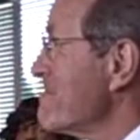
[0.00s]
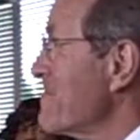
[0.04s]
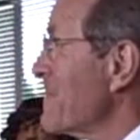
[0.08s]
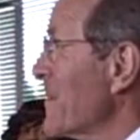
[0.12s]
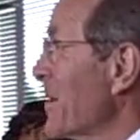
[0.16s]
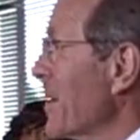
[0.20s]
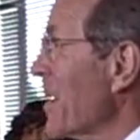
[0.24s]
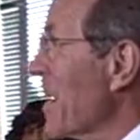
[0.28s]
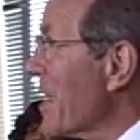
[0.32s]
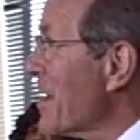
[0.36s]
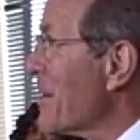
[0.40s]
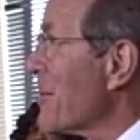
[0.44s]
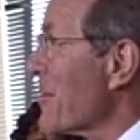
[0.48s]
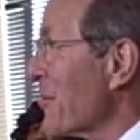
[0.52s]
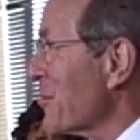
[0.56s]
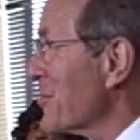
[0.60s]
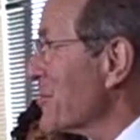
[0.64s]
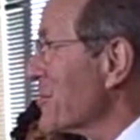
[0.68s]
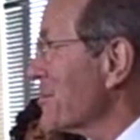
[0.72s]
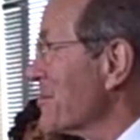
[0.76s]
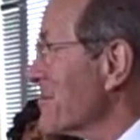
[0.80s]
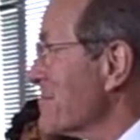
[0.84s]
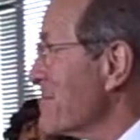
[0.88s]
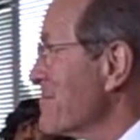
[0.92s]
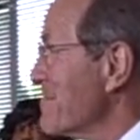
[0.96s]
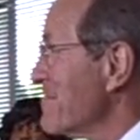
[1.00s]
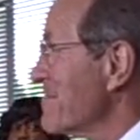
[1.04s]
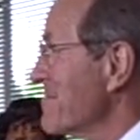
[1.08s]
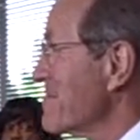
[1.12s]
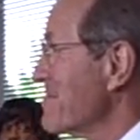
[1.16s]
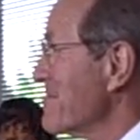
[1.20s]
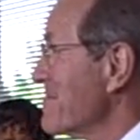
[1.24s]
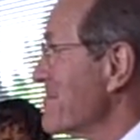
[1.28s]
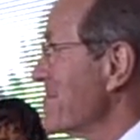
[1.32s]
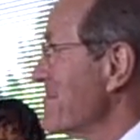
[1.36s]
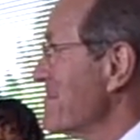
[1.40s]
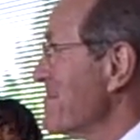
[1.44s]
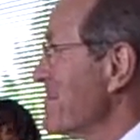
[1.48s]
lenders,
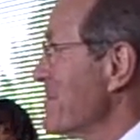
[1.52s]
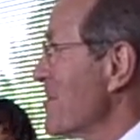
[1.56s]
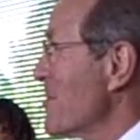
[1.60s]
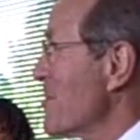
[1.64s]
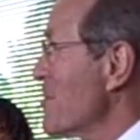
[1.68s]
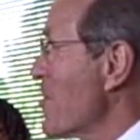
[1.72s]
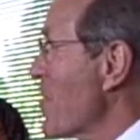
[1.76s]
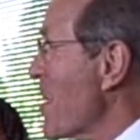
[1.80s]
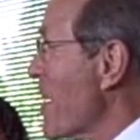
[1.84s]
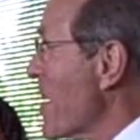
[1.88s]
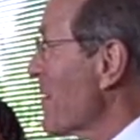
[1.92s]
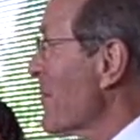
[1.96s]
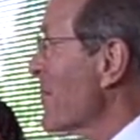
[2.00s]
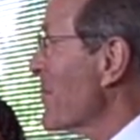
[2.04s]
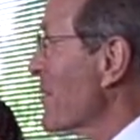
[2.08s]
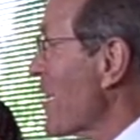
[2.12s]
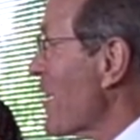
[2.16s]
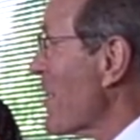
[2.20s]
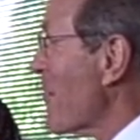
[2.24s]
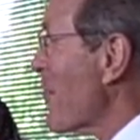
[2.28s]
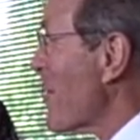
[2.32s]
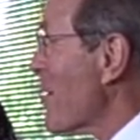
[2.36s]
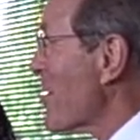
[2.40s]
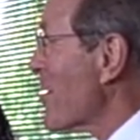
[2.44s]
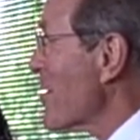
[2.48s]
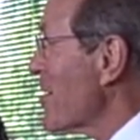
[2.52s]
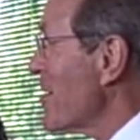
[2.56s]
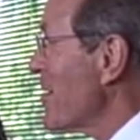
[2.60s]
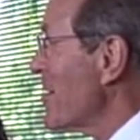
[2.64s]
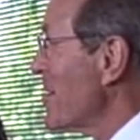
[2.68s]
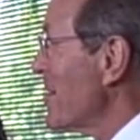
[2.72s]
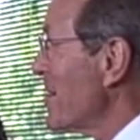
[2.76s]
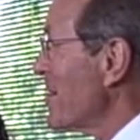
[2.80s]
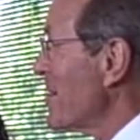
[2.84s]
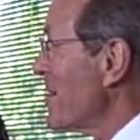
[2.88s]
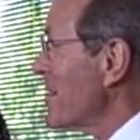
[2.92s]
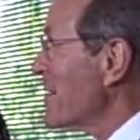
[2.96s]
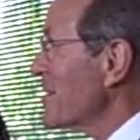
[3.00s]
whoever they are,
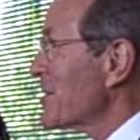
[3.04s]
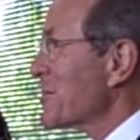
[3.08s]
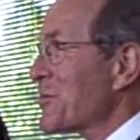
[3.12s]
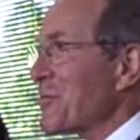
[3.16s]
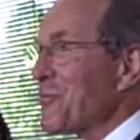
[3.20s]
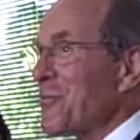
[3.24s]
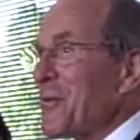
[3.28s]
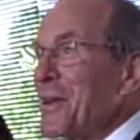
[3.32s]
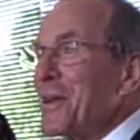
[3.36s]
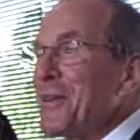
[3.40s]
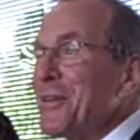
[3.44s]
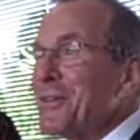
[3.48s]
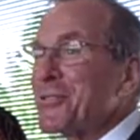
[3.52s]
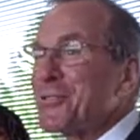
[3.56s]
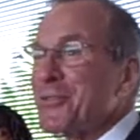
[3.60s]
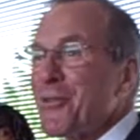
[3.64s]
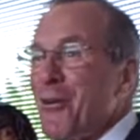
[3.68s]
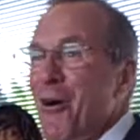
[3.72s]
treat us